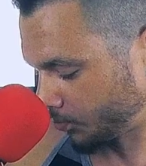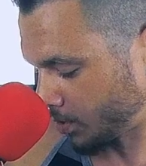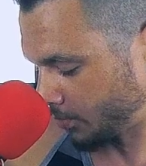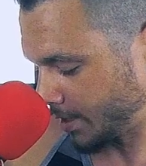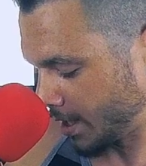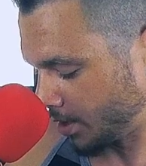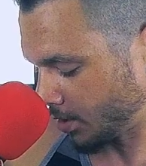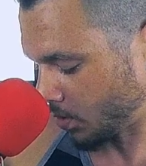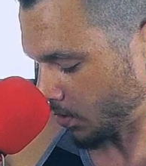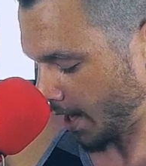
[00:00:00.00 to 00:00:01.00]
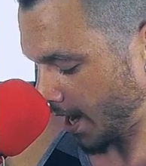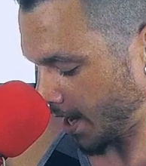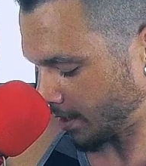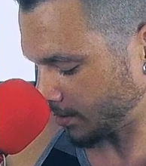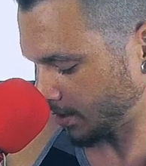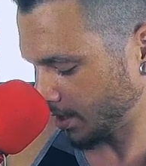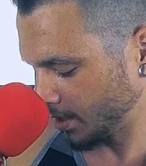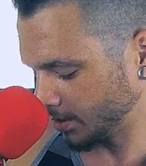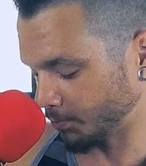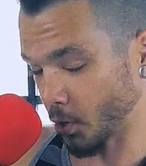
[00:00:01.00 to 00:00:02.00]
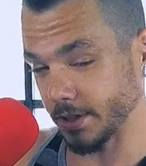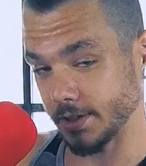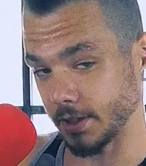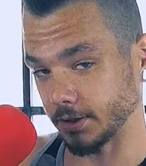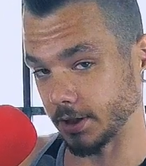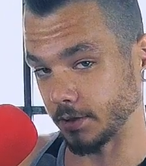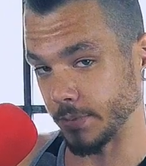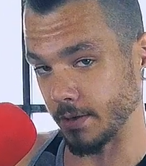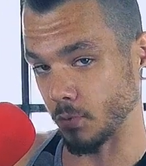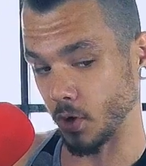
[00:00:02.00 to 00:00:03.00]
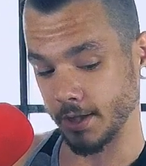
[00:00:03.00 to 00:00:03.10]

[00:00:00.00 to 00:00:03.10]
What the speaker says: rotate your whole hand to point in a little bit more.